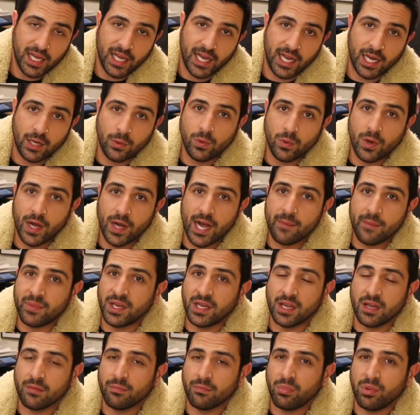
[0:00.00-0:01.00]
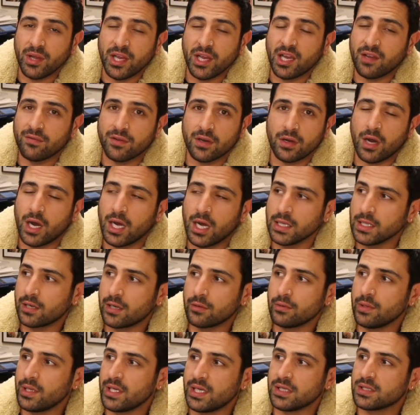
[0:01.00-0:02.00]
And it will happen in the blink of an eye,
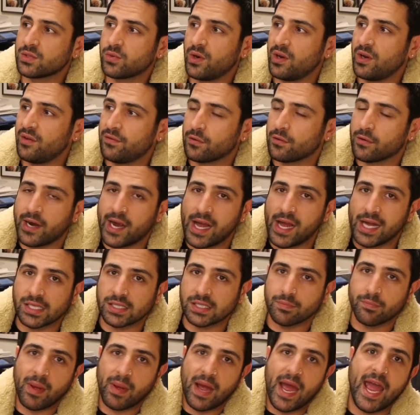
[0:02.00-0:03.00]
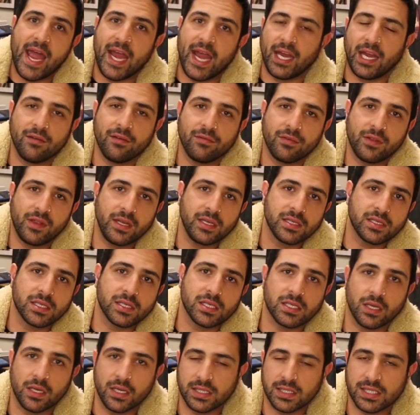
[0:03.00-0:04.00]
literally in 24 hours, bang, everything's
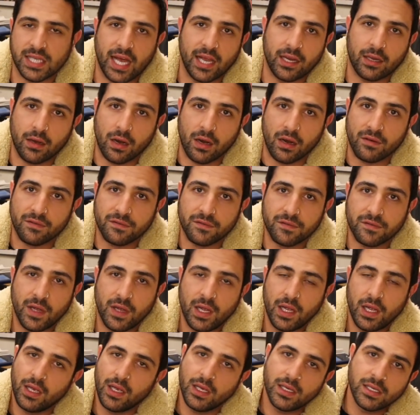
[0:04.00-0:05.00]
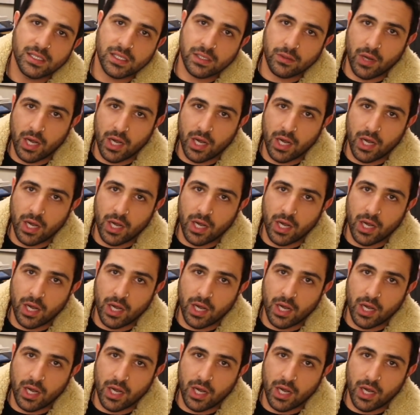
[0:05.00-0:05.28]
just going to take off. So